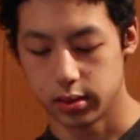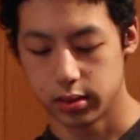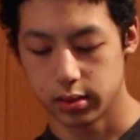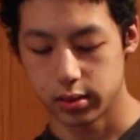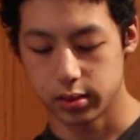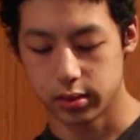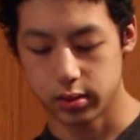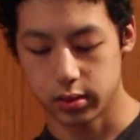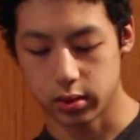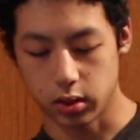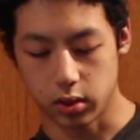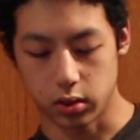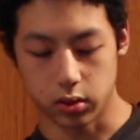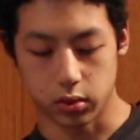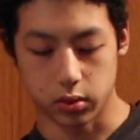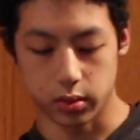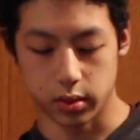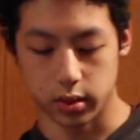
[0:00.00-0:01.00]

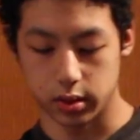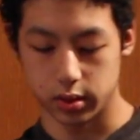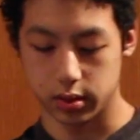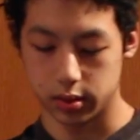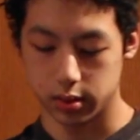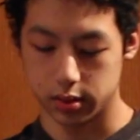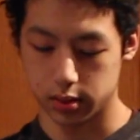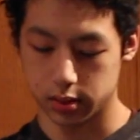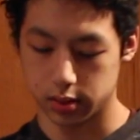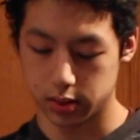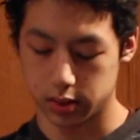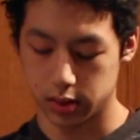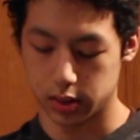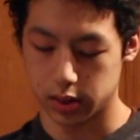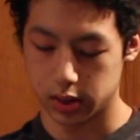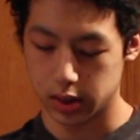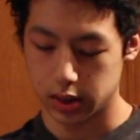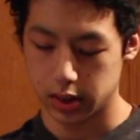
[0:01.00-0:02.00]
So,
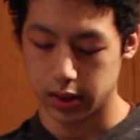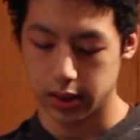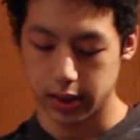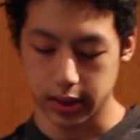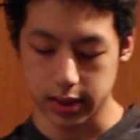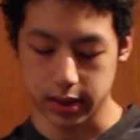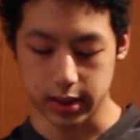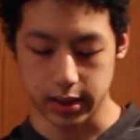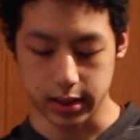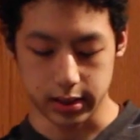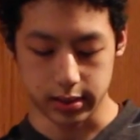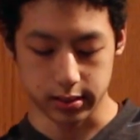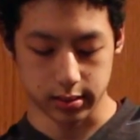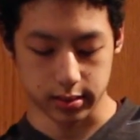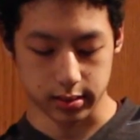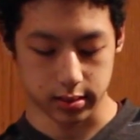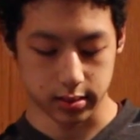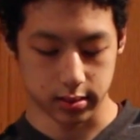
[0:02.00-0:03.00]
yes, it
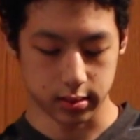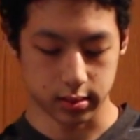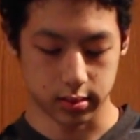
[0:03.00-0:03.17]
is.